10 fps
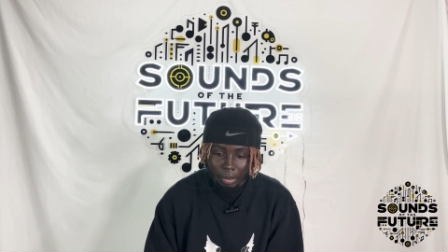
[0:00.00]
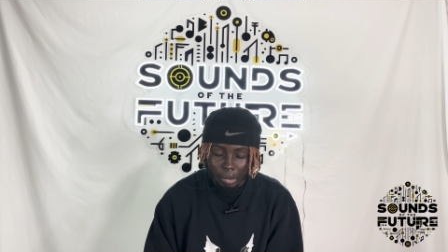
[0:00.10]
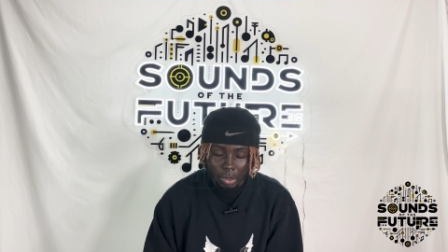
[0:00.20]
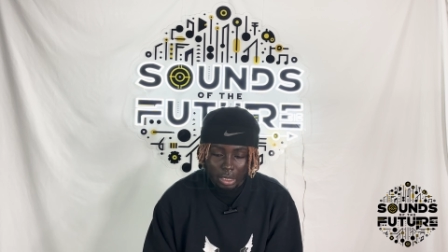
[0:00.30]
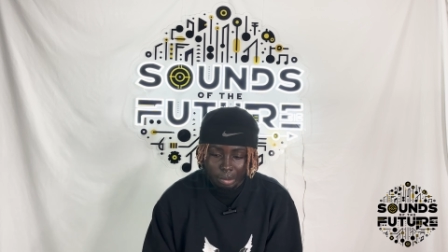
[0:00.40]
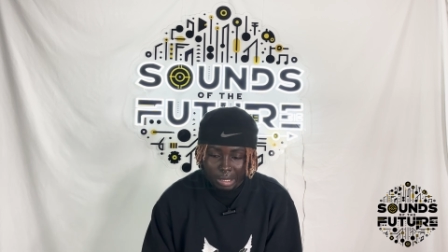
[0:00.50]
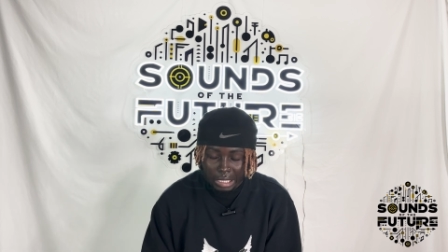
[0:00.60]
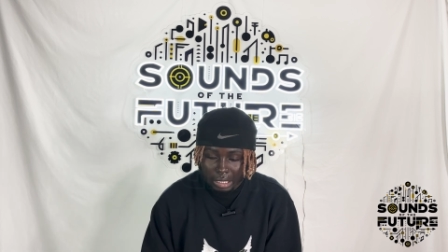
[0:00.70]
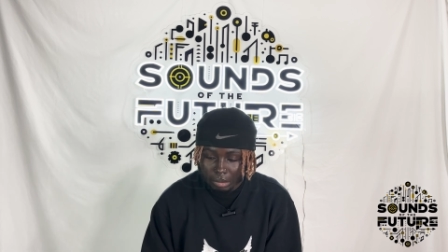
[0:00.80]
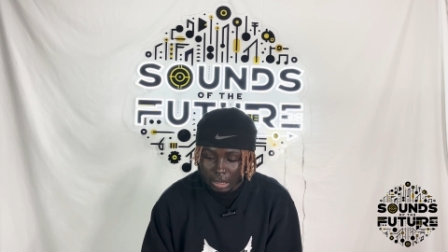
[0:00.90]
people just
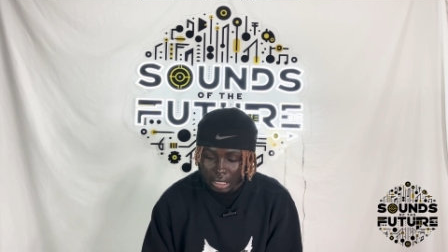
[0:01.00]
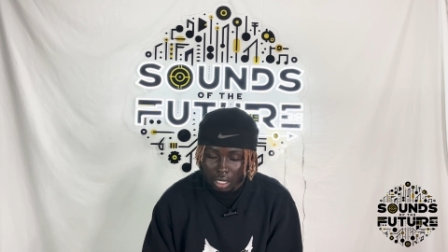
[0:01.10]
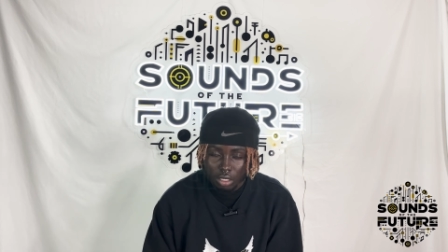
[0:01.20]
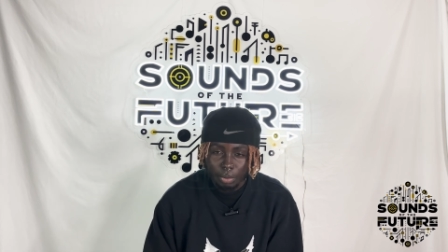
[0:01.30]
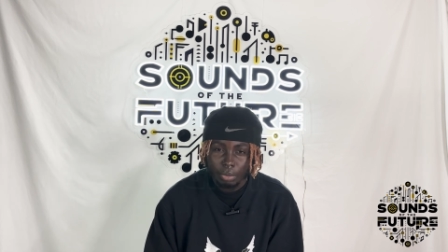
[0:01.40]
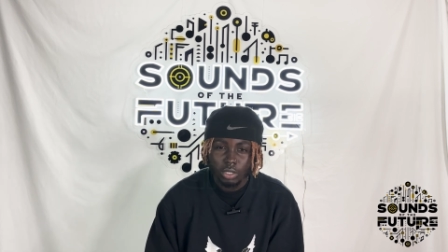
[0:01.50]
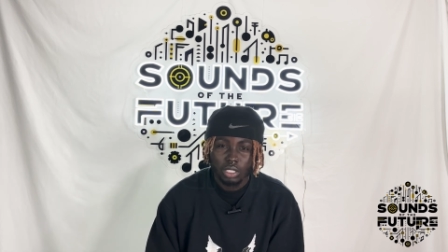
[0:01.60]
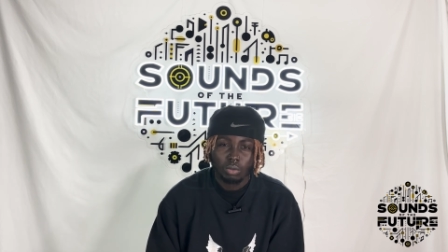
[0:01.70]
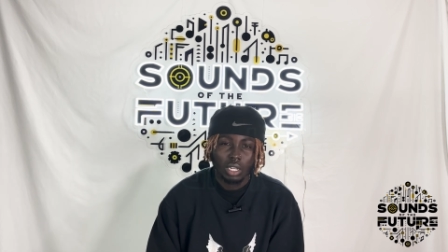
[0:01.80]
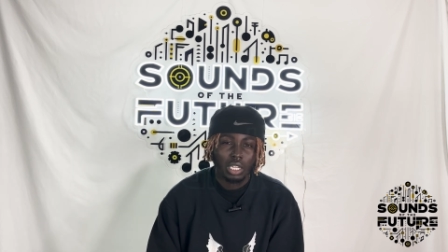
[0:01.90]
being themselves, people
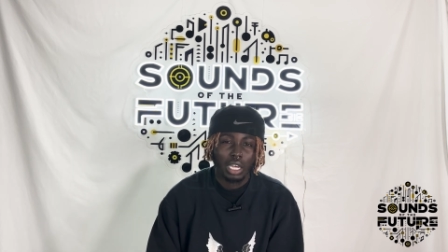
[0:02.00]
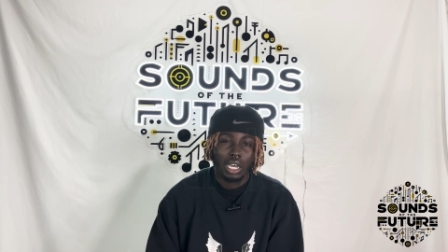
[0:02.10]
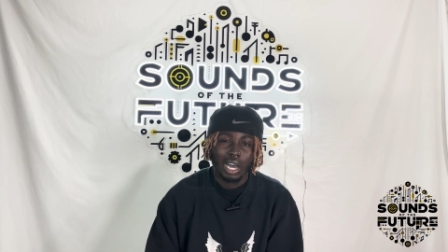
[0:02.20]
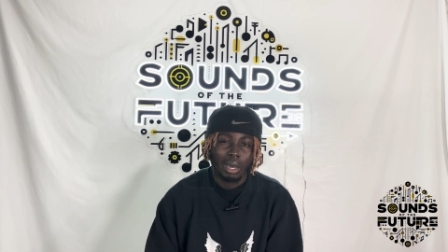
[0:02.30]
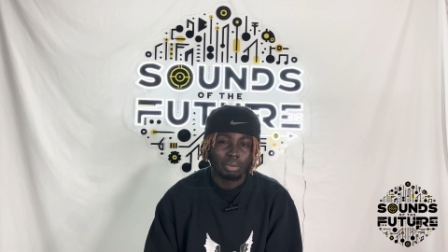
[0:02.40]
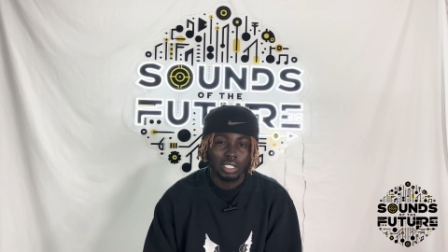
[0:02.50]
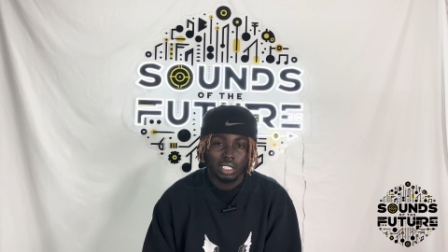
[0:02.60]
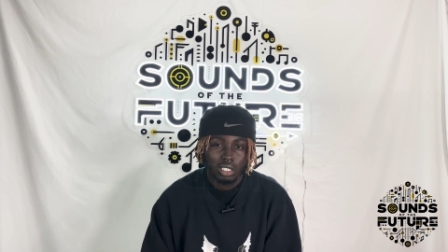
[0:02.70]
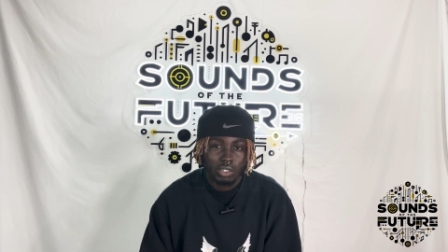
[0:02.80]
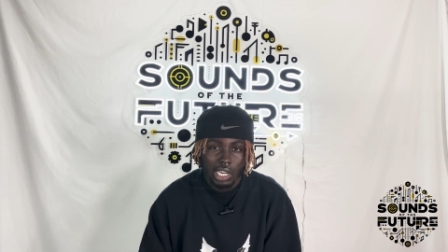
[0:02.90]
just want to like copy,
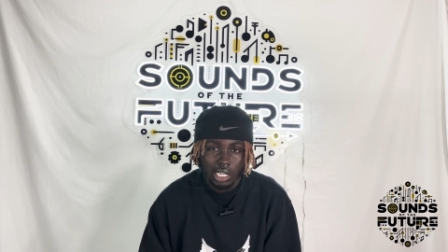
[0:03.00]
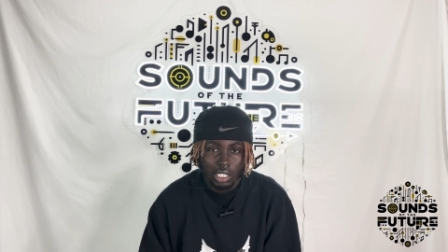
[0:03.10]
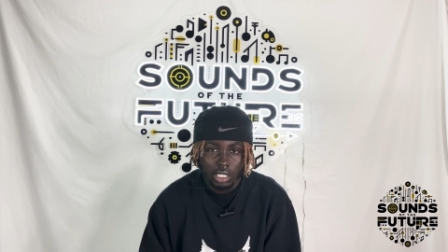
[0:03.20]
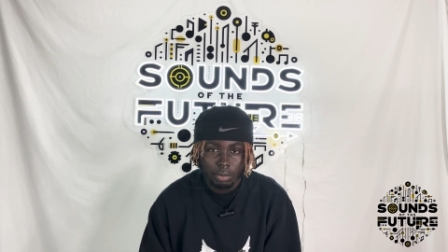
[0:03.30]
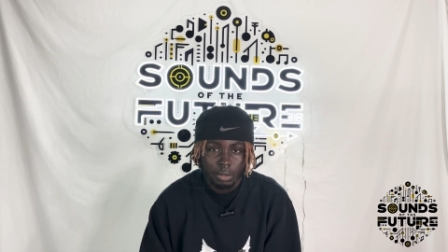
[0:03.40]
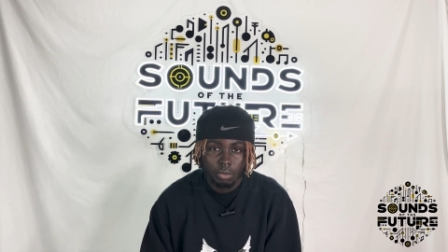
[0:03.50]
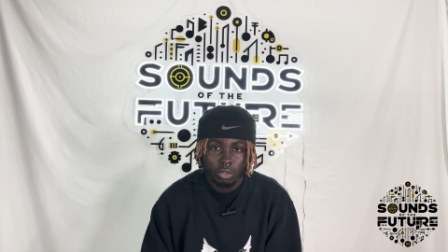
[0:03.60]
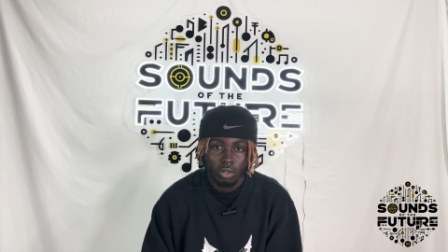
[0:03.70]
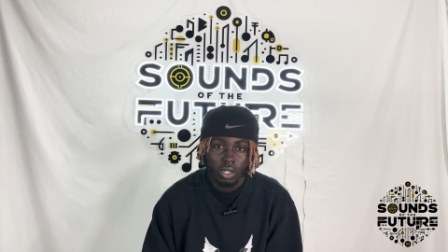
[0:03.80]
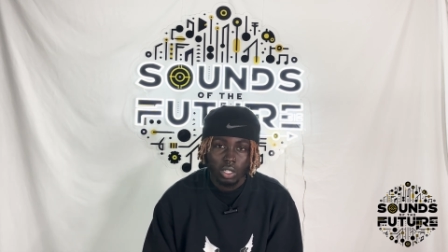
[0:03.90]
dick ride other people.